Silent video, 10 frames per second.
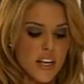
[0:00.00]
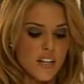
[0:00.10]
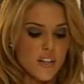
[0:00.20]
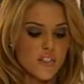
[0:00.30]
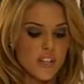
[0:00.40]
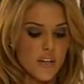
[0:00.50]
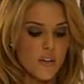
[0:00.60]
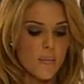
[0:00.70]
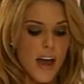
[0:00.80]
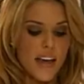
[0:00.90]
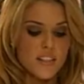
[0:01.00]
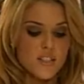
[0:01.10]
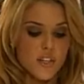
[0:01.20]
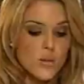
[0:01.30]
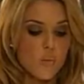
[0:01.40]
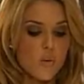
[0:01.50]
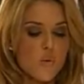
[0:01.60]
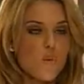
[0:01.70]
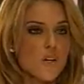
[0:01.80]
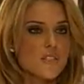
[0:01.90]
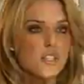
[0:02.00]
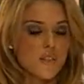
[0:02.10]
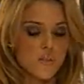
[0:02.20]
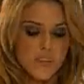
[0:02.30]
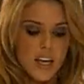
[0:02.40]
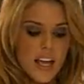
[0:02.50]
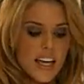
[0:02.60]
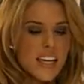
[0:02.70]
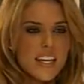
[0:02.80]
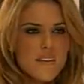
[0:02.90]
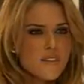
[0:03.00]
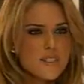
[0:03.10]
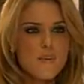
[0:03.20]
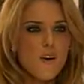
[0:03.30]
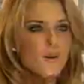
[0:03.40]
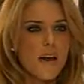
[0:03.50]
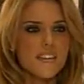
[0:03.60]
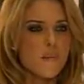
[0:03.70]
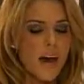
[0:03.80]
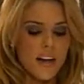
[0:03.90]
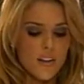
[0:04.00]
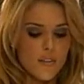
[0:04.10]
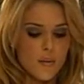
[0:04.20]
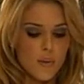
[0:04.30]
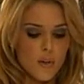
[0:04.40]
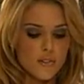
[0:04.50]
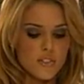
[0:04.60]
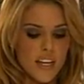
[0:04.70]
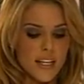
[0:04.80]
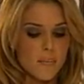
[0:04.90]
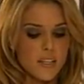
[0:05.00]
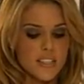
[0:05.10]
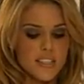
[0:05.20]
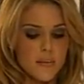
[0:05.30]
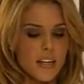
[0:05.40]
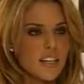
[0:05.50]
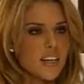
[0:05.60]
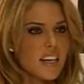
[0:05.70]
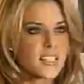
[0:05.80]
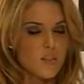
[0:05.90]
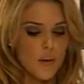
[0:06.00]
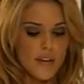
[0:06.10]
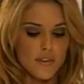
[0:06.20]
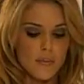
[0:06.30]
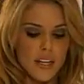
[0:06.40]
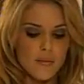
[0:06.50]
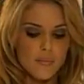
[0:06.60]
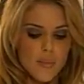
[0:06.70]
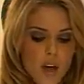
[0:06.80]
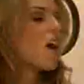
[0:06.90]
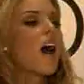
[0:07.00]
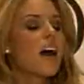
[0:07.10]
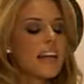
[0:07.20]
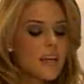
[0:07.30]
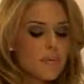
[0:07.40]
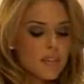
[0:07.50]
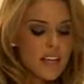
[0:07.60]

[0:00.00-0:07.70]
under General Patton during World War II. He never spoke about the Battle of the Bulge that he participated in as a rifleman. On April